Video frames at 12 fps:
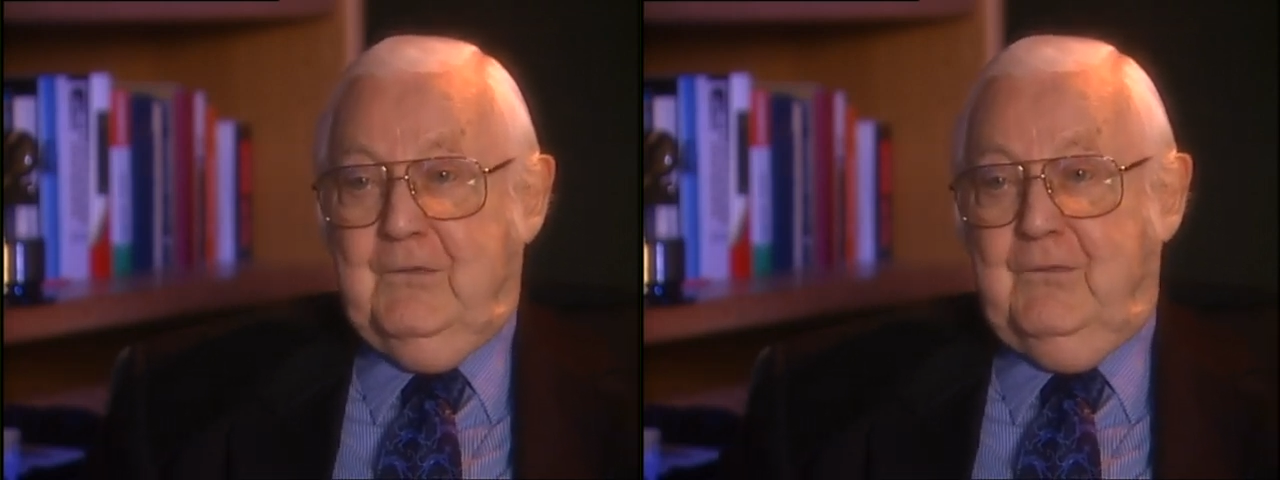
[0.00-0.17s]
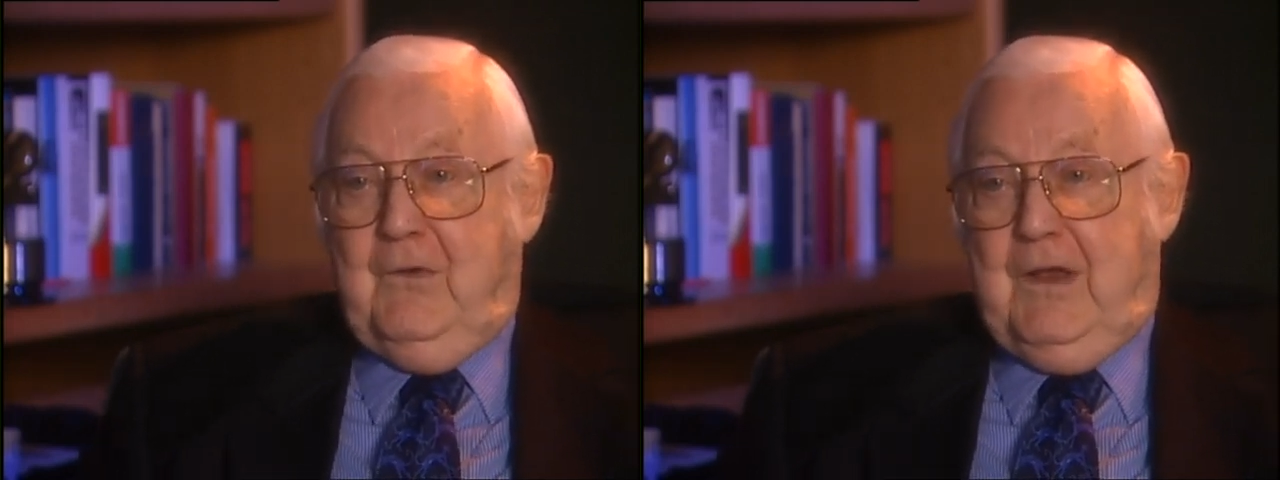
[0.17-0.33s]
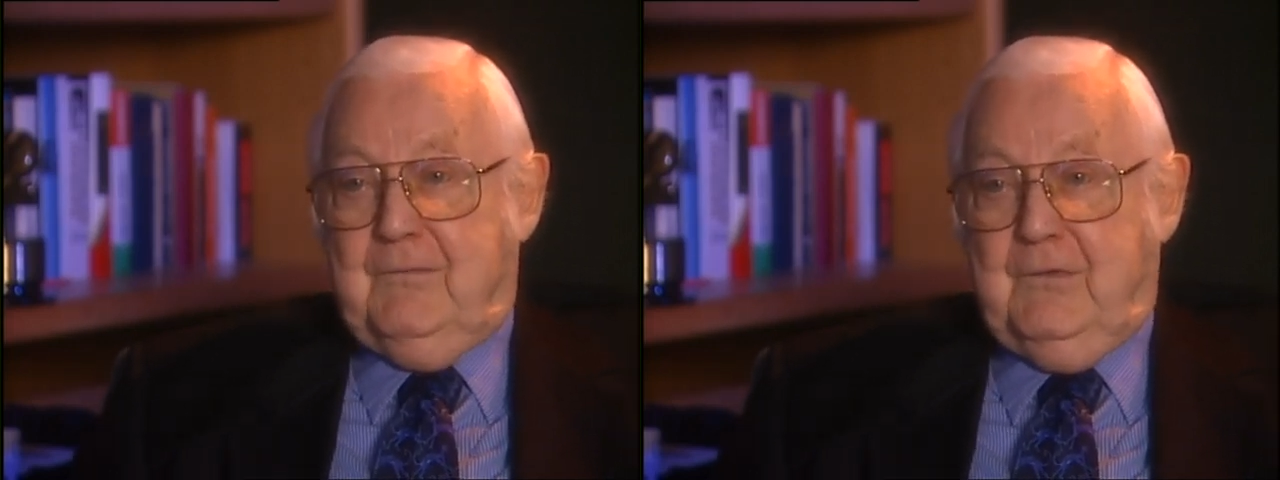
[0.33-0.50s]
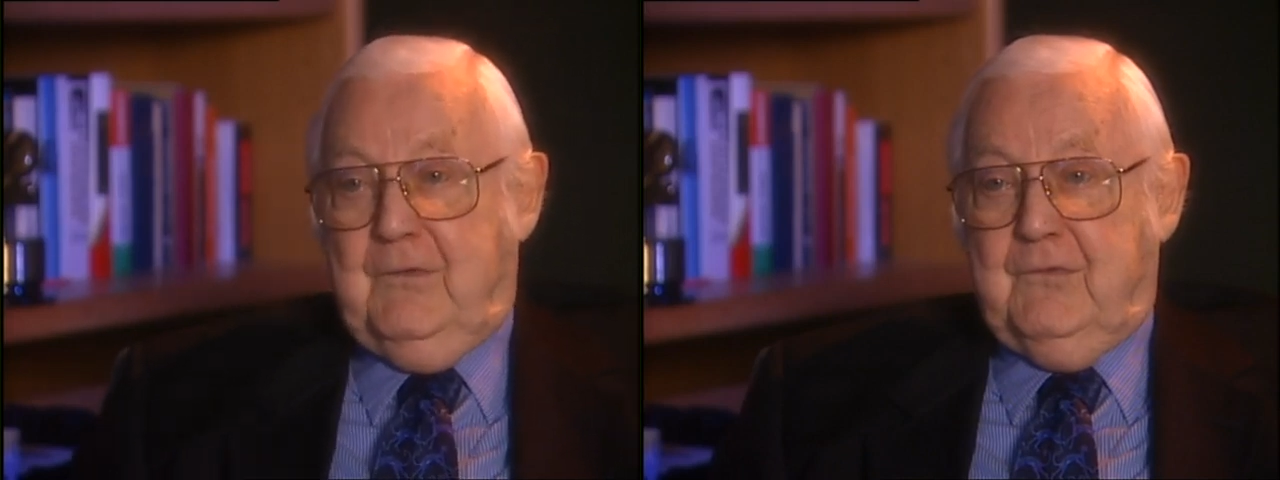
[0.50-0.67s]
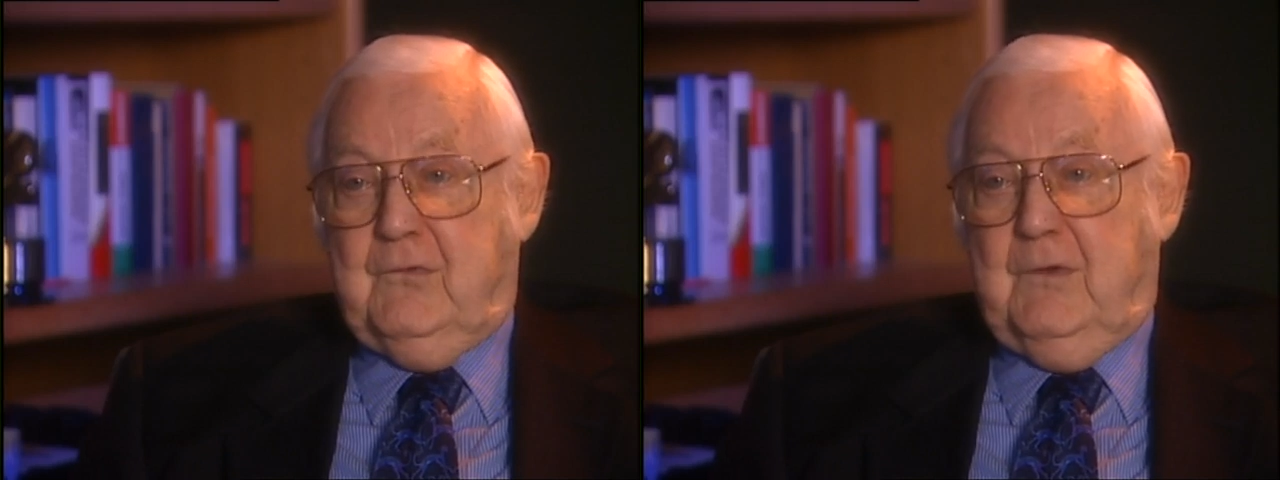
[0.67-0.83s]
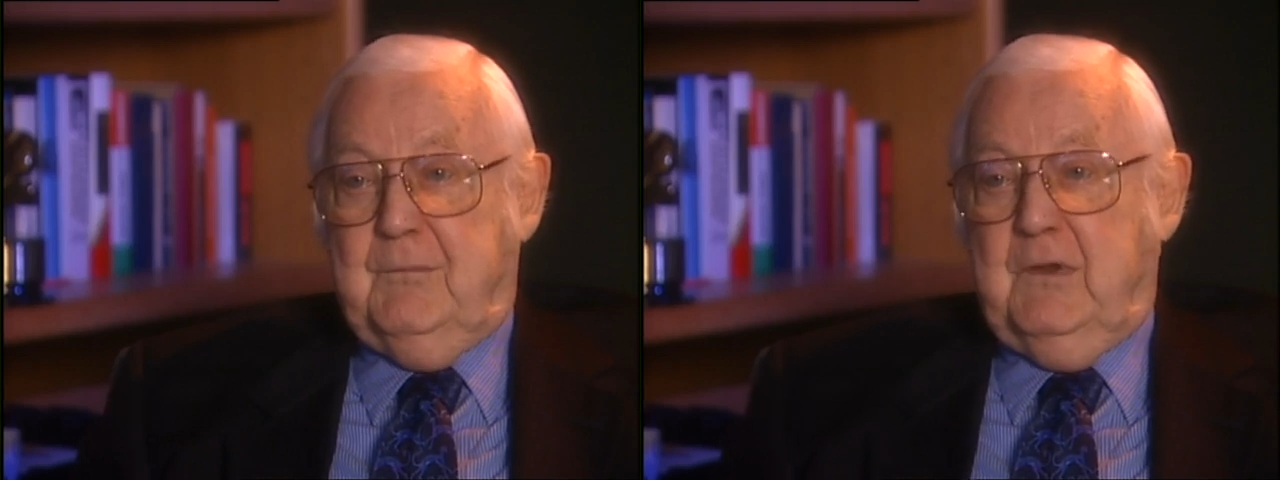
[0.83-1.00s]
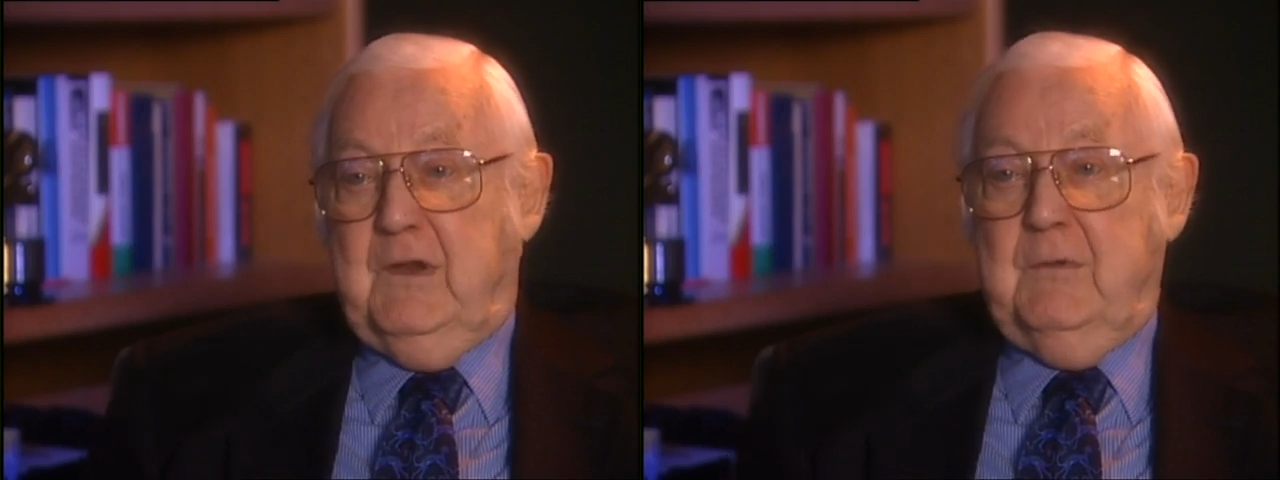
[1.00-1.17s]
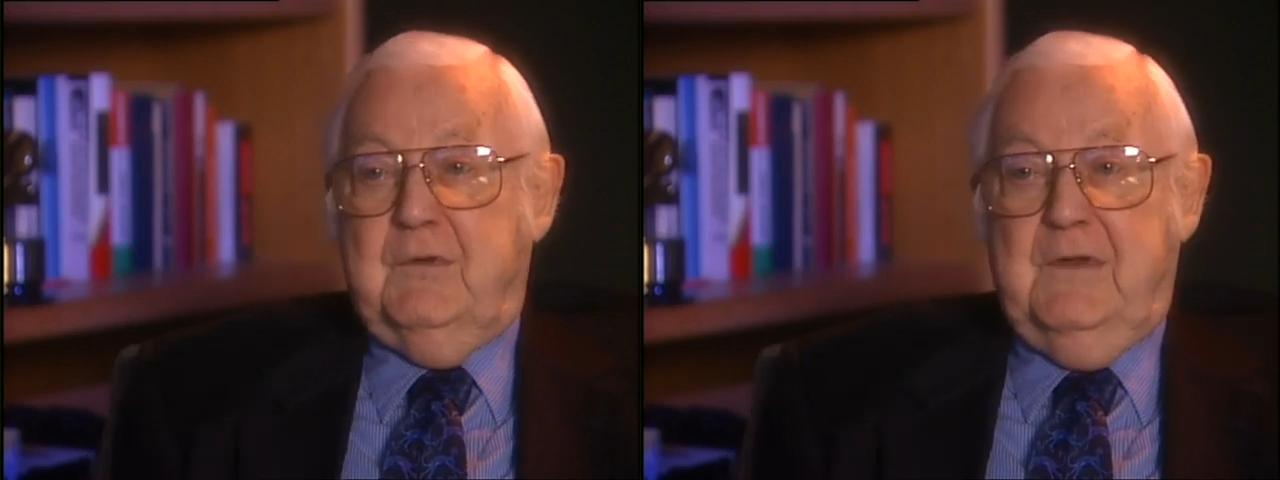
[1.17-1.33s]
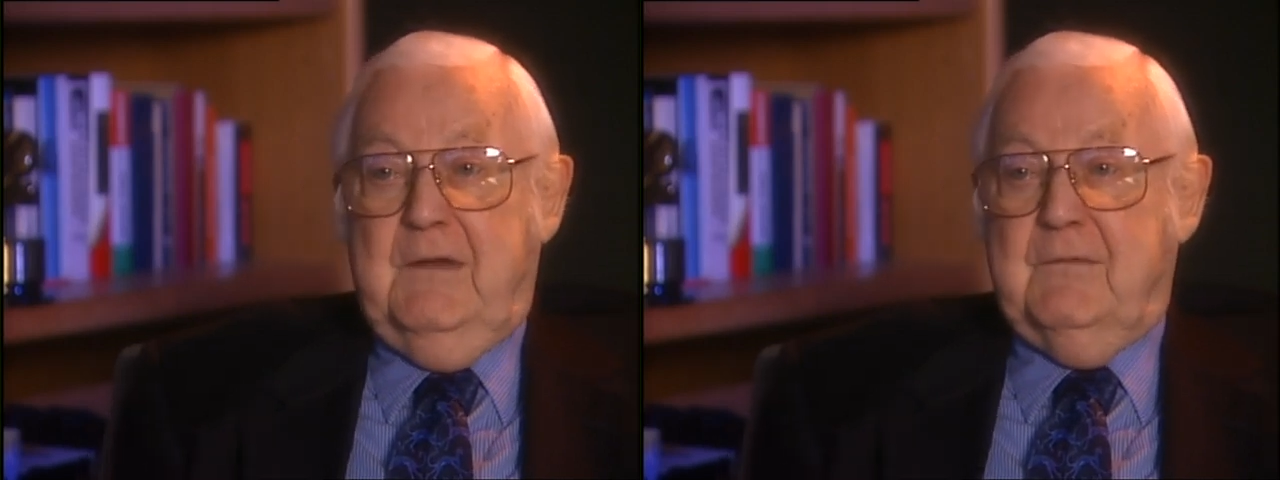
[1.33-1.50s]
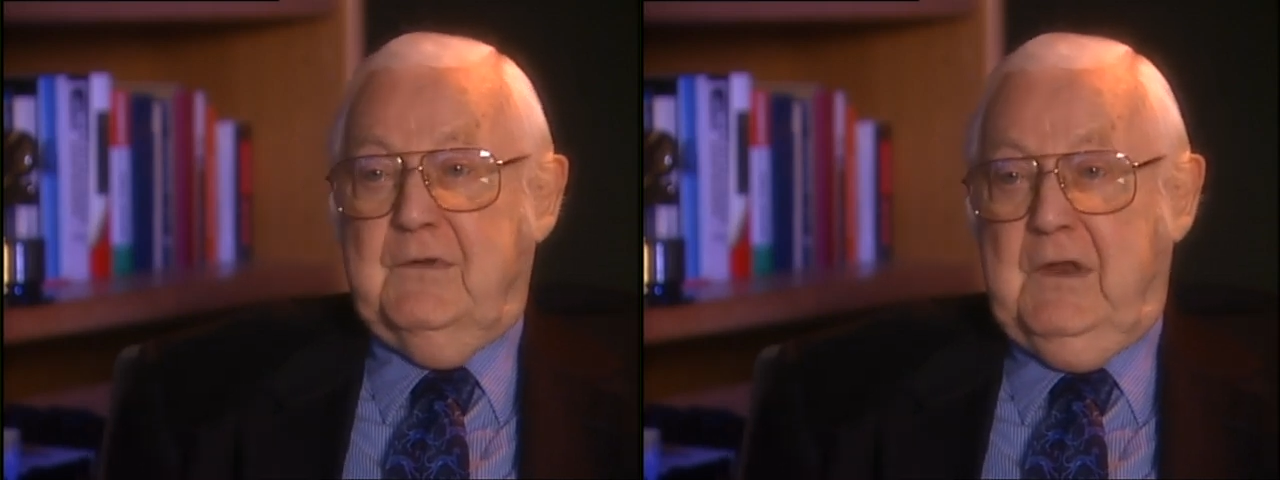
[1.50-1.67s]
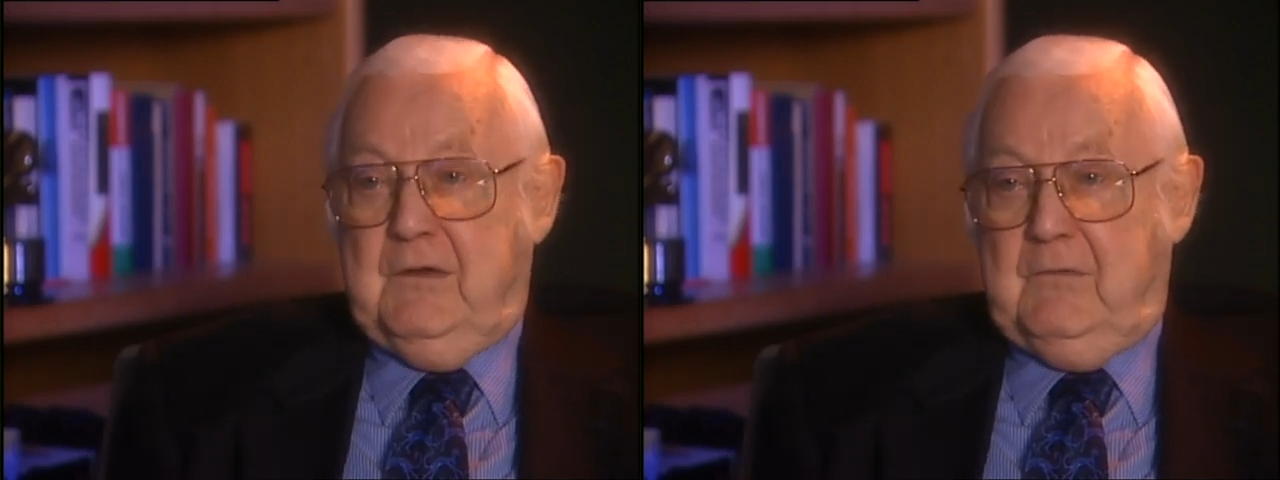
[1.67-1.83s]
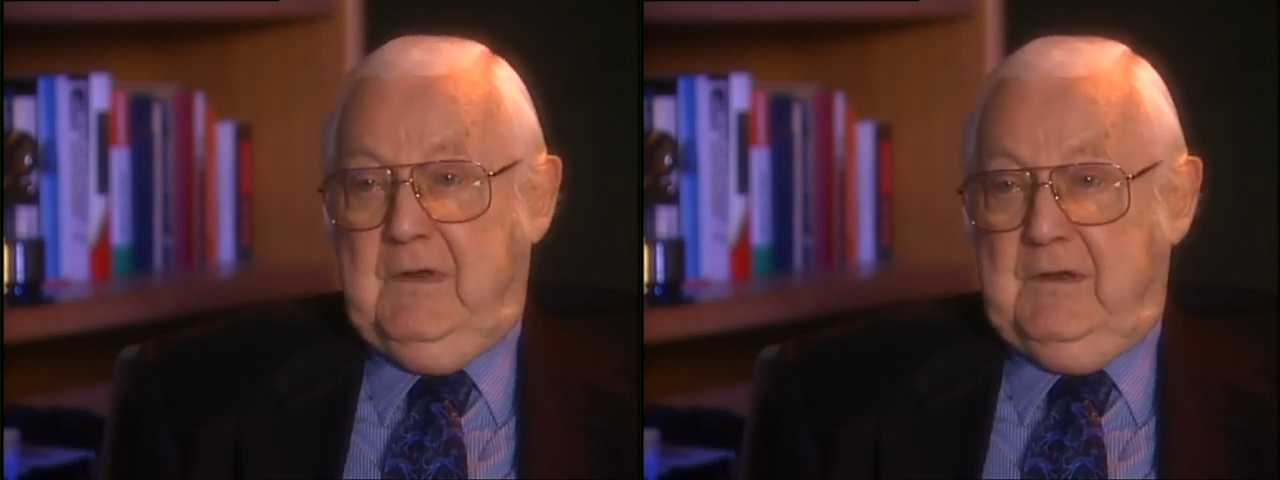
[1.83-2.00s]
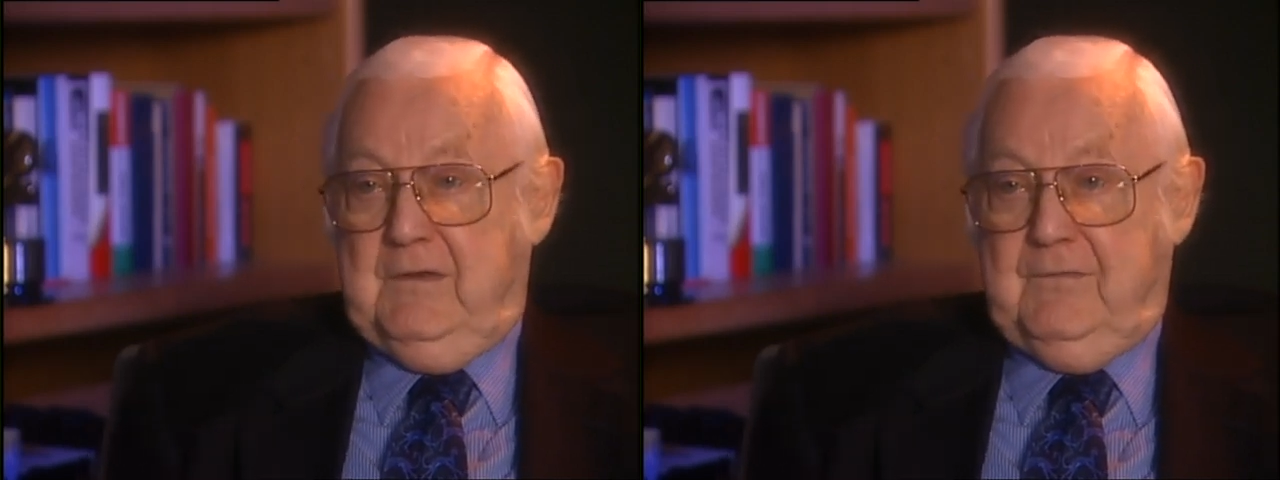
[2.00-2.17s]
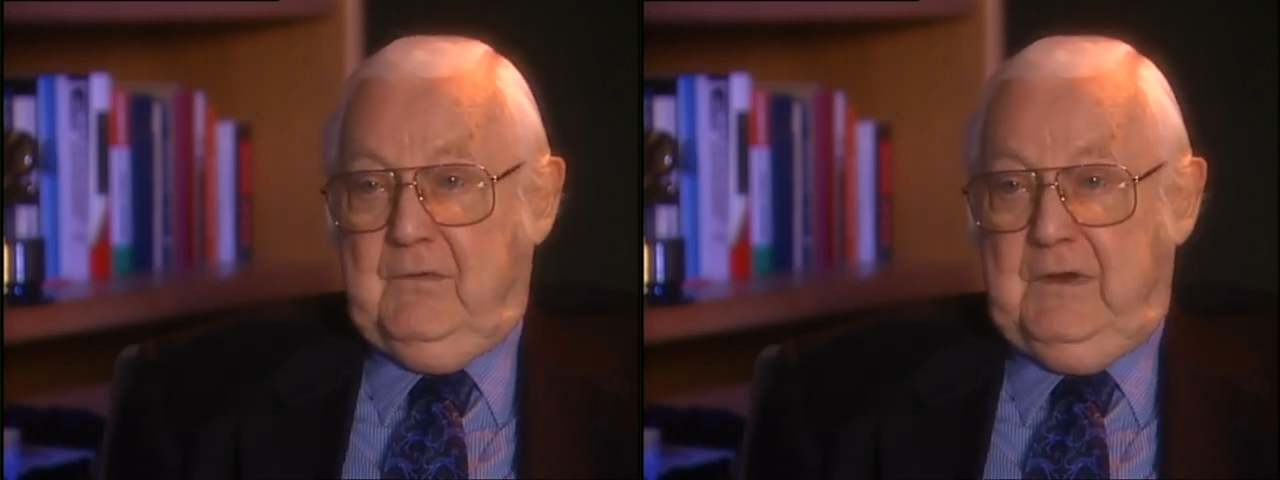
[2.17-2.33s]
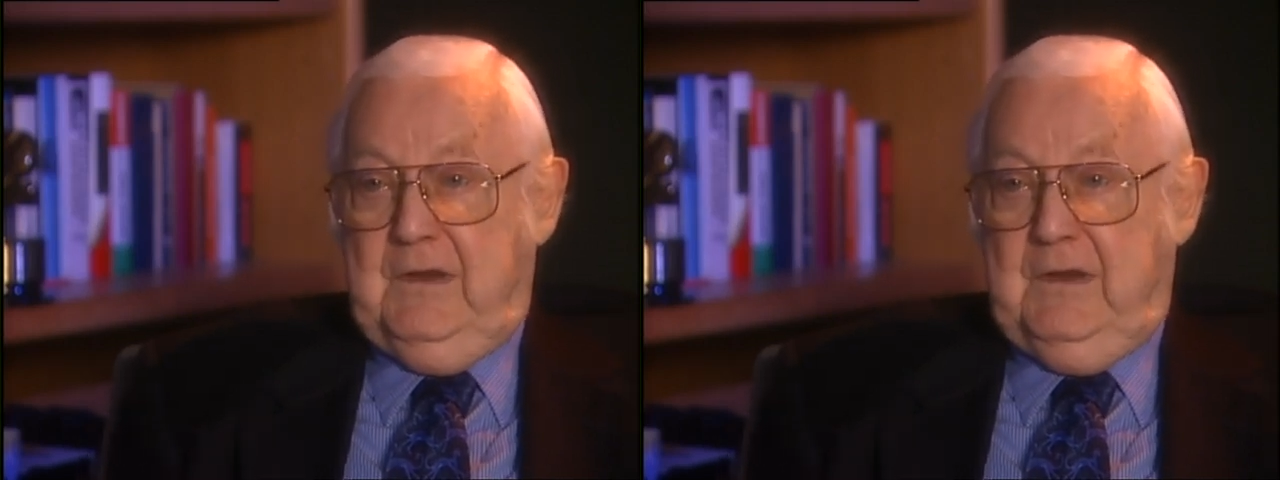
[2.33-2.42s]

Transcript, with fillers: draft of the script, but he would never take credit for it.